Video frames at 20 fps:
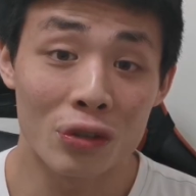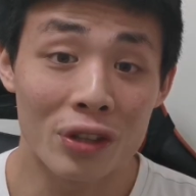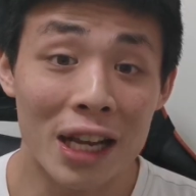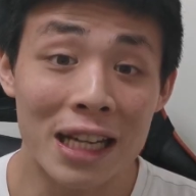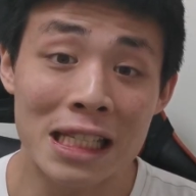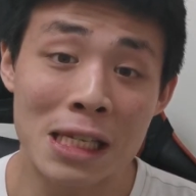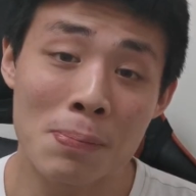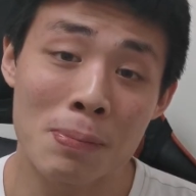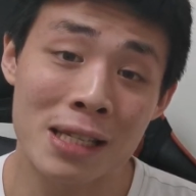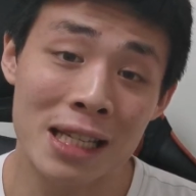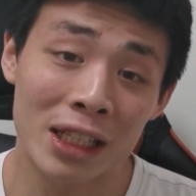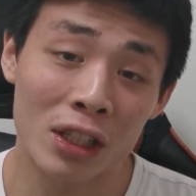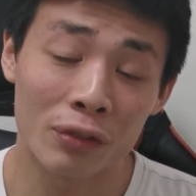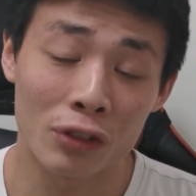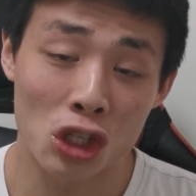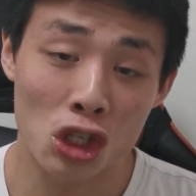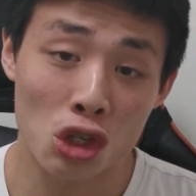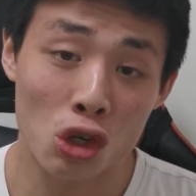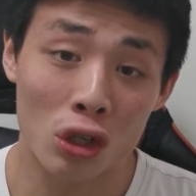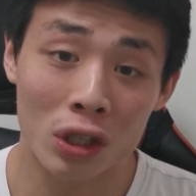90% of
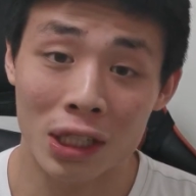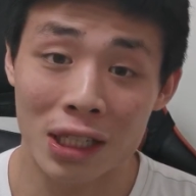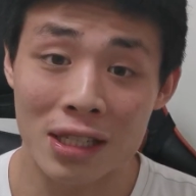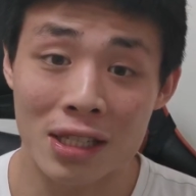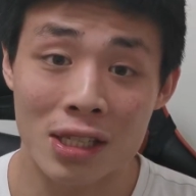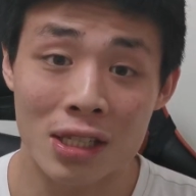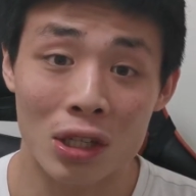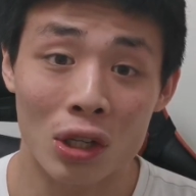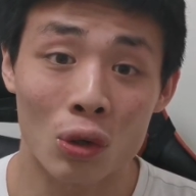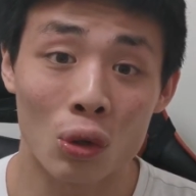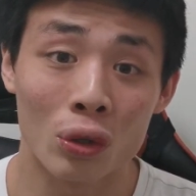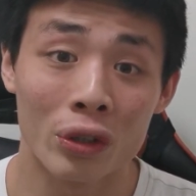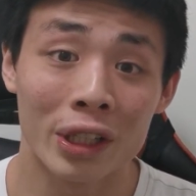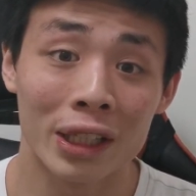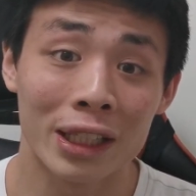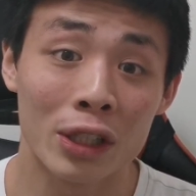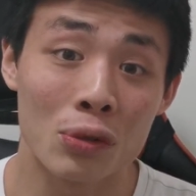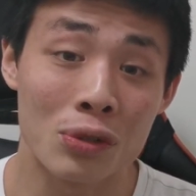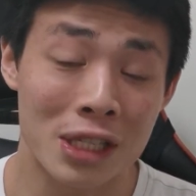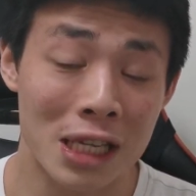the shortcuts or the
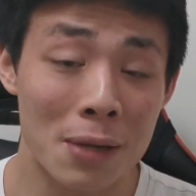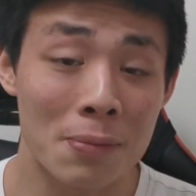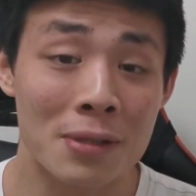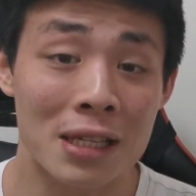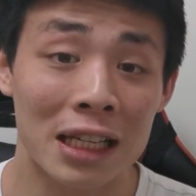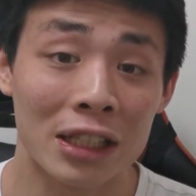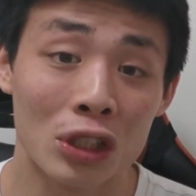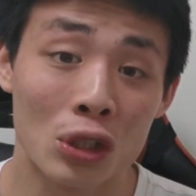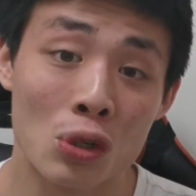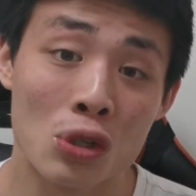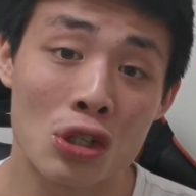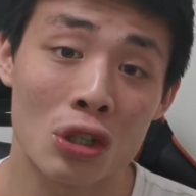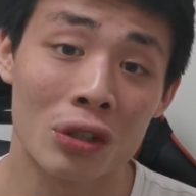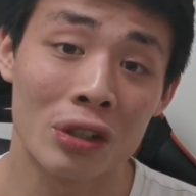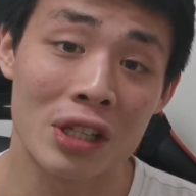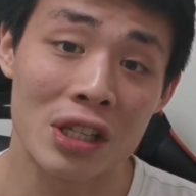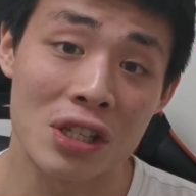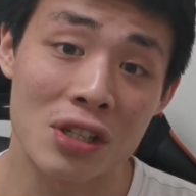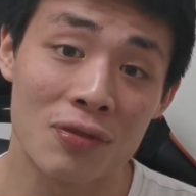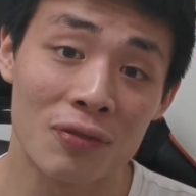little tips I use
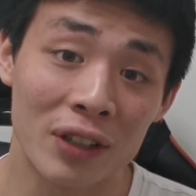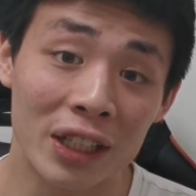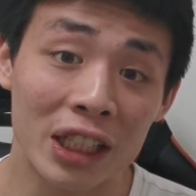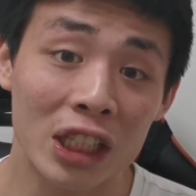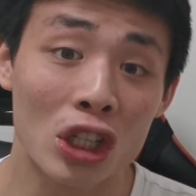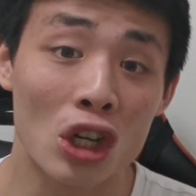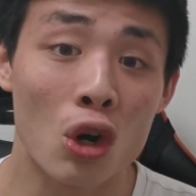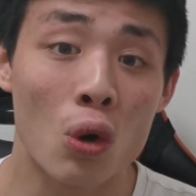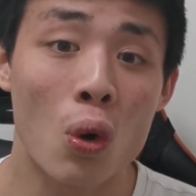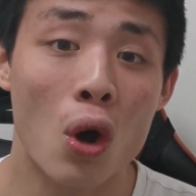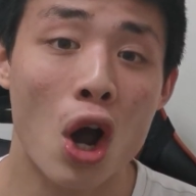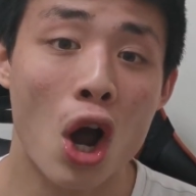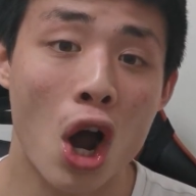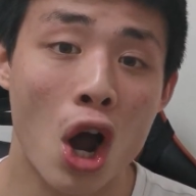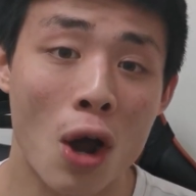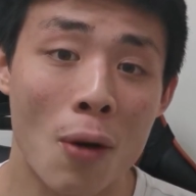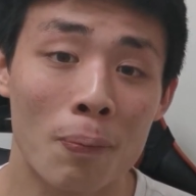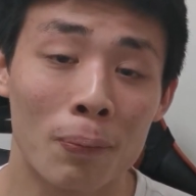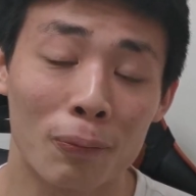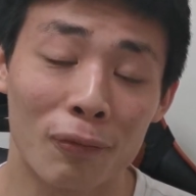on this video
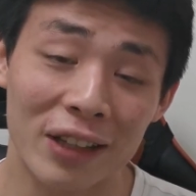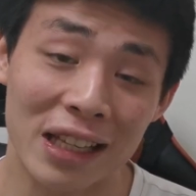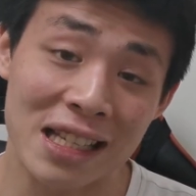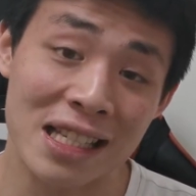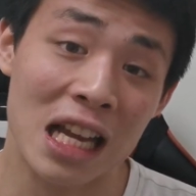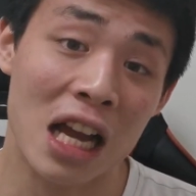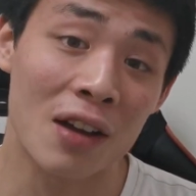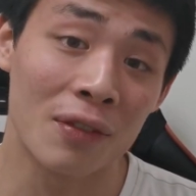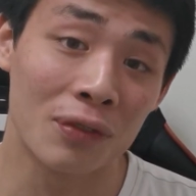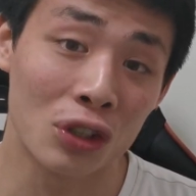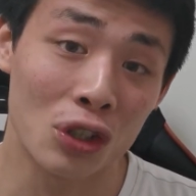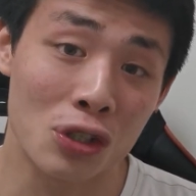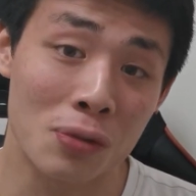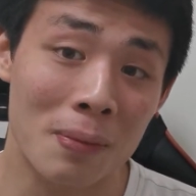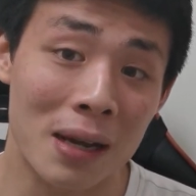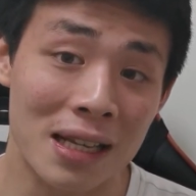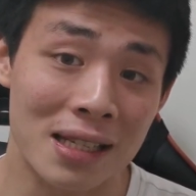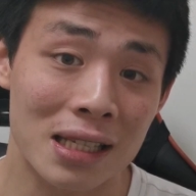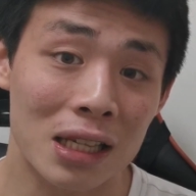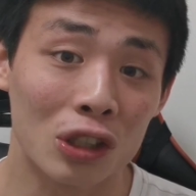are things that I've used
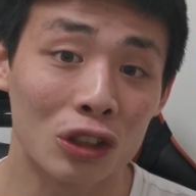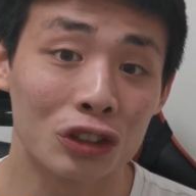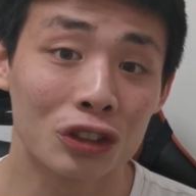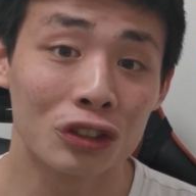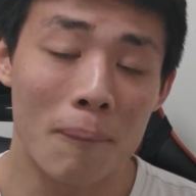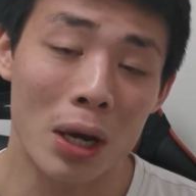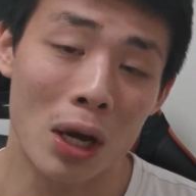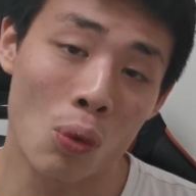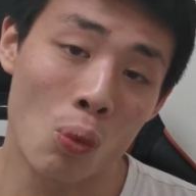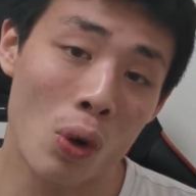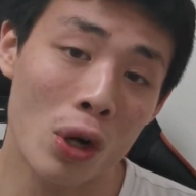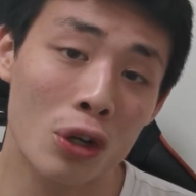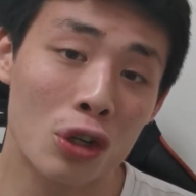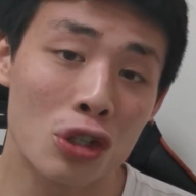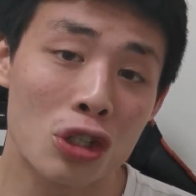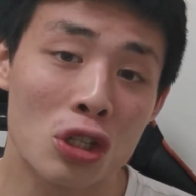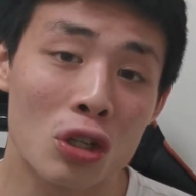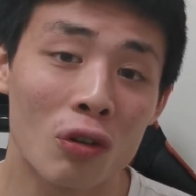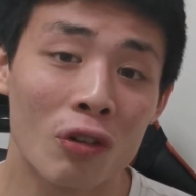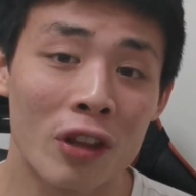myself, but 1 or
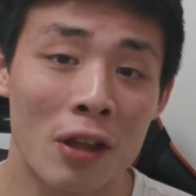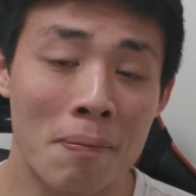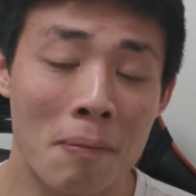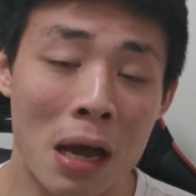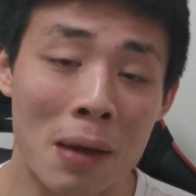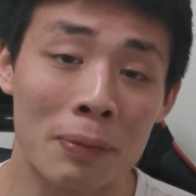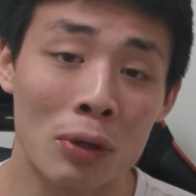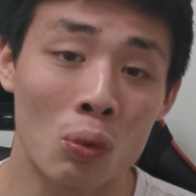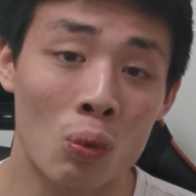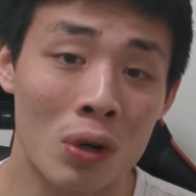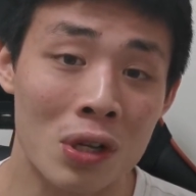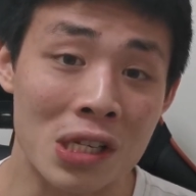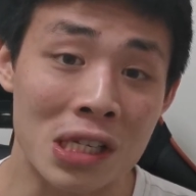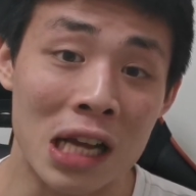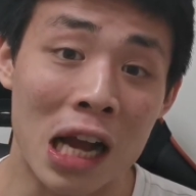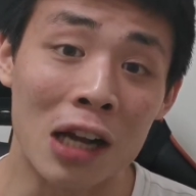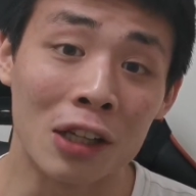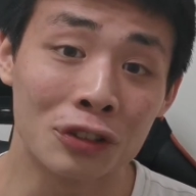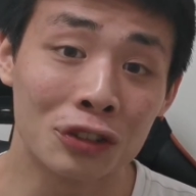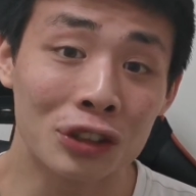2 of them might be ones
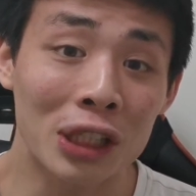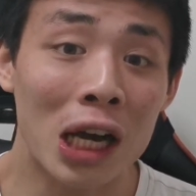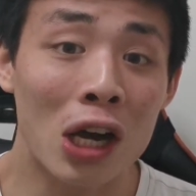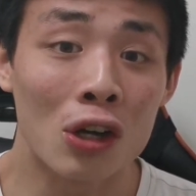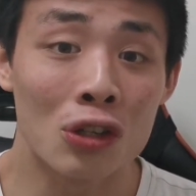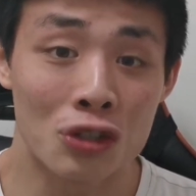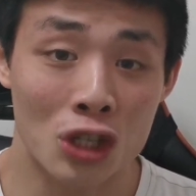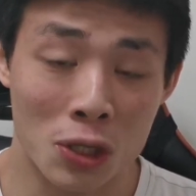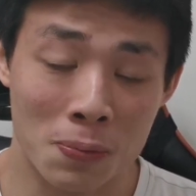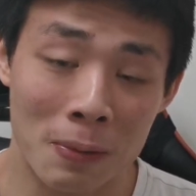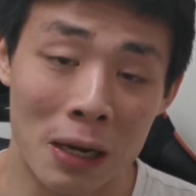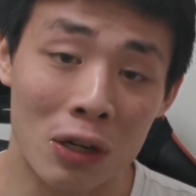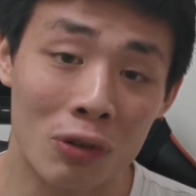that I've found just by